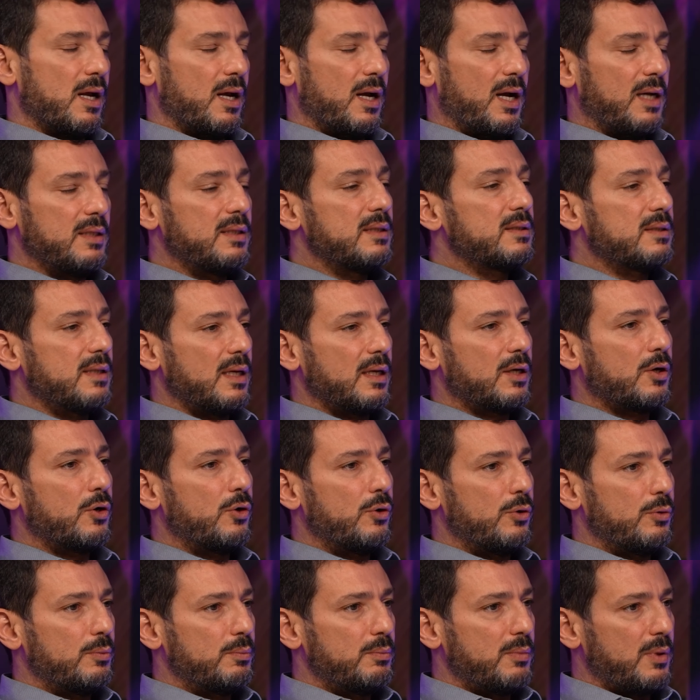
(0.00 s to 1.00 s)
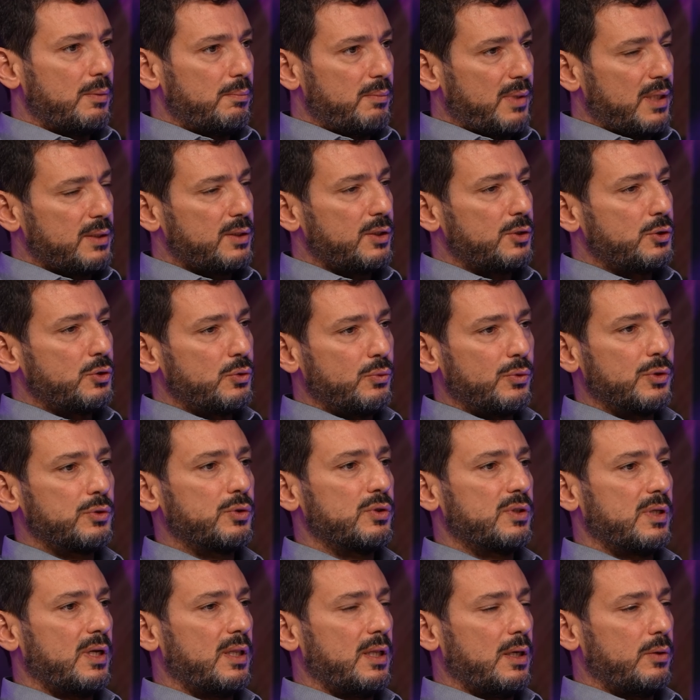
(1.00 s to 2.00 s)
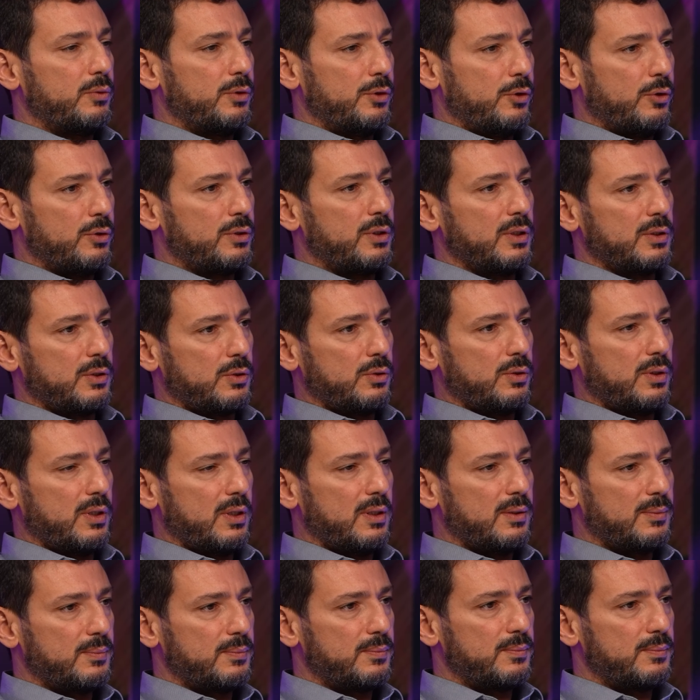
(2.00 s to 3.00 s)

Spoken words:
any take-home message you want to tell our audience today?